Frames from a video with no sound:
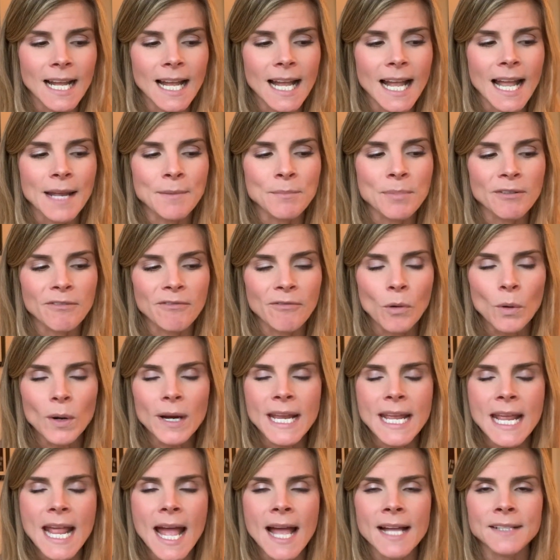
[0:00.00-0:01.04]
And before
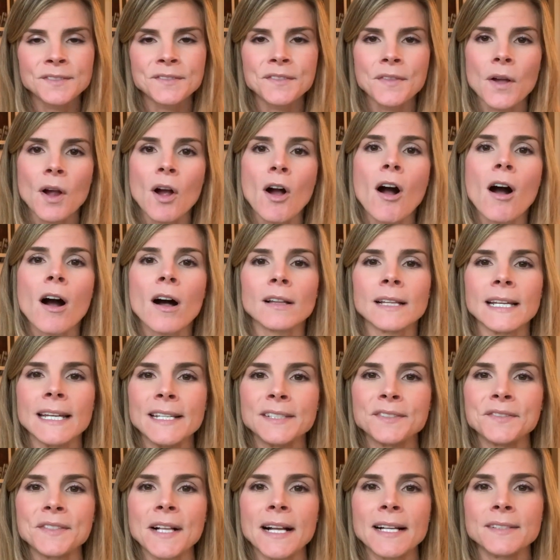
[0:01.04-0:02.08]
he ends the call, he
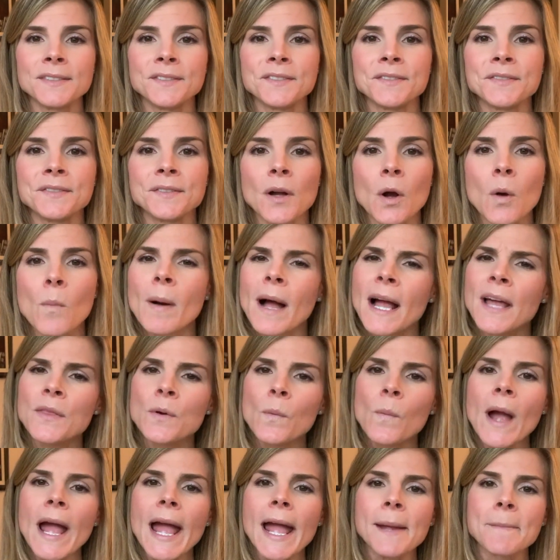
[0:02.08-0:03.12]
says, "Oh, by the
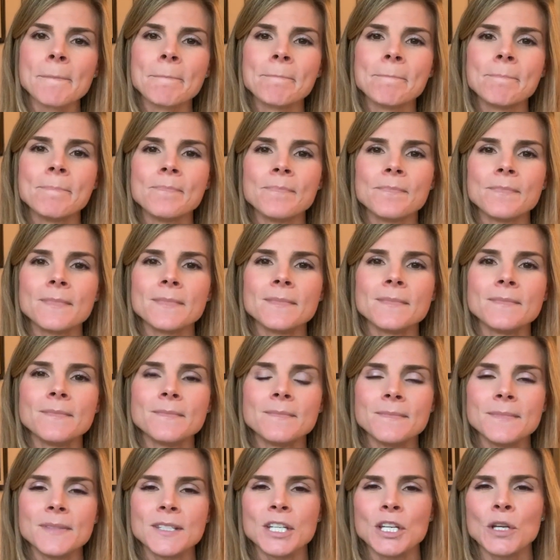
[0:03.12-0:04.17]
way,
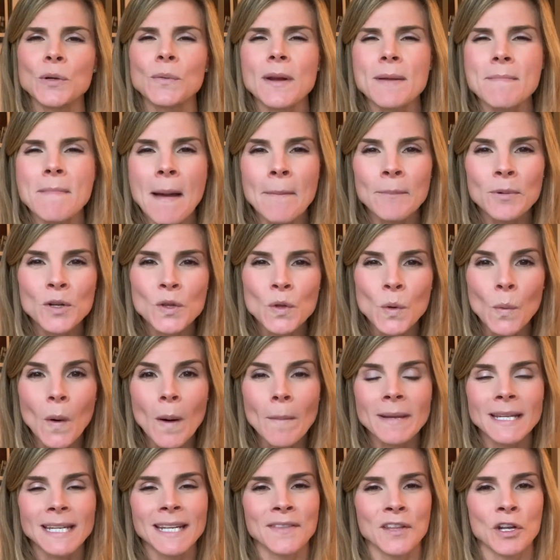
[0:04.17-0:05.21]
do you remember the
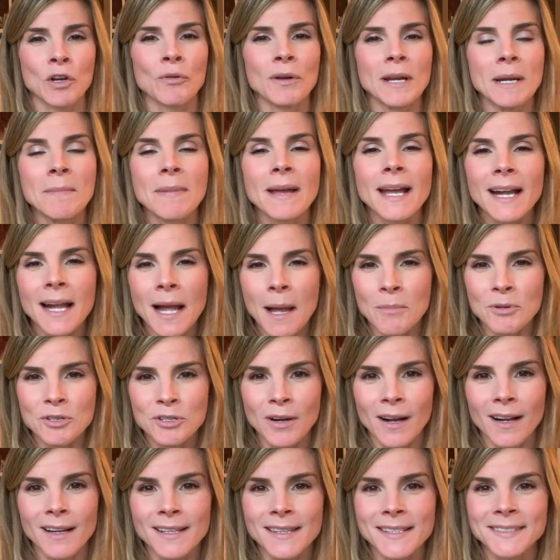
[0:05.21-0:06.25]
woman in the green pickup
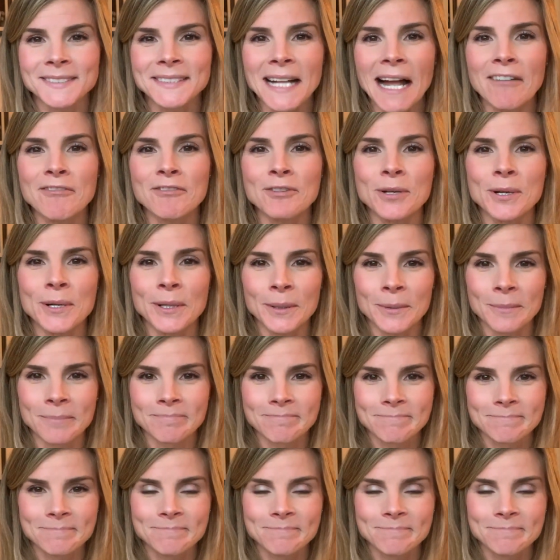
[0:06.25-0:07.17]
truck this afternoon?"